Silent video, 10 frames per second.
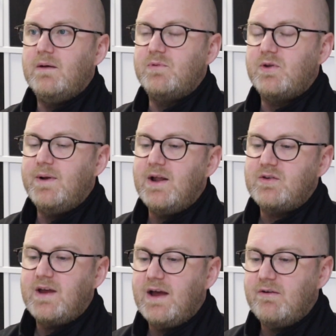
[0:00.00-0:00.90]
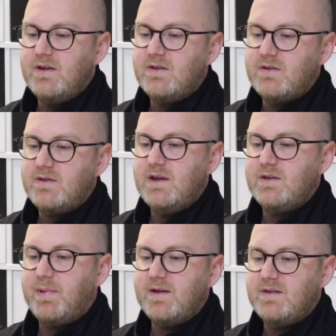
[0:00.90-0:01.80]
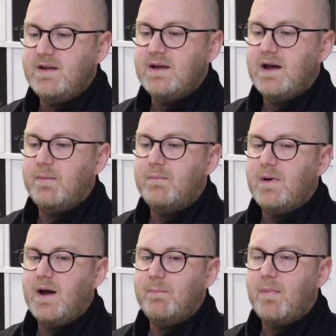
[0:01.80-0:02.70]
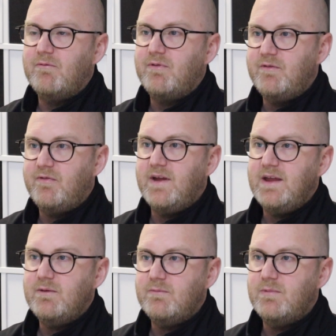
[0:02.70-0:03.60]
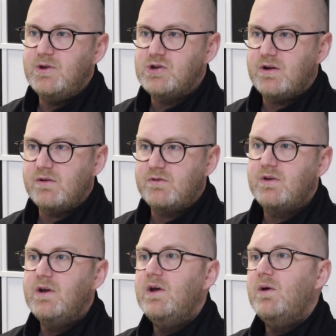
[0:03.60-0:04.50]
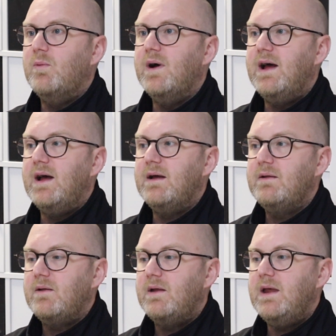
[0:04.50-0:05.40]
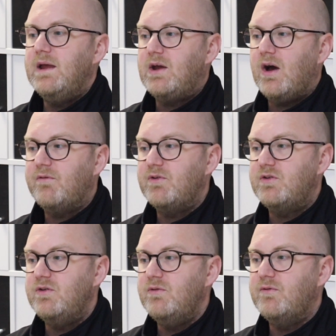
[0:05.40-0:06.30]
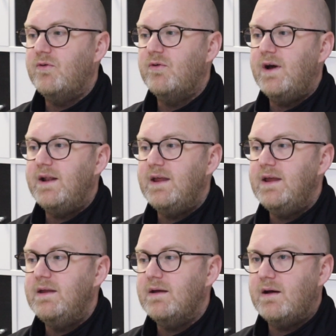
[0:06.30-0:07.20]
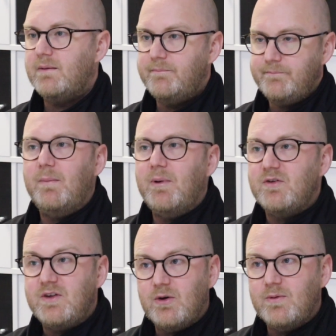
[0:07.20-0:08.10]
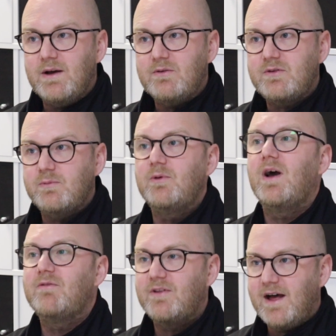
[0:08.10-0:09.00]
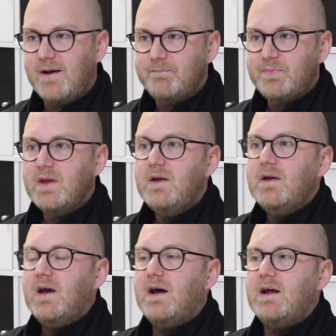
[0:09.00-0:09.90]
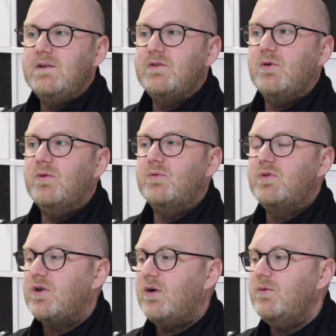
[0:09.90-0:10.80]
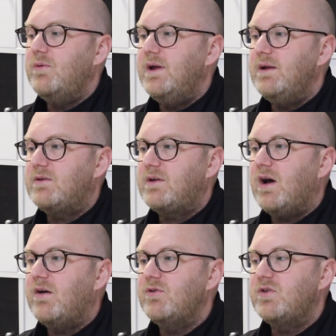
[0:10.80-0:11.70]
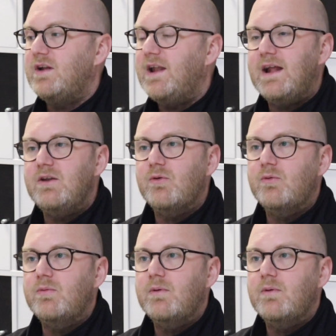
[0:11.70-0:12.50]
So Electricare is basically a monthly fee we charge, where it covers you for any emergency call-outs. We'll cover that. Mm-hmm. And also it covers an annual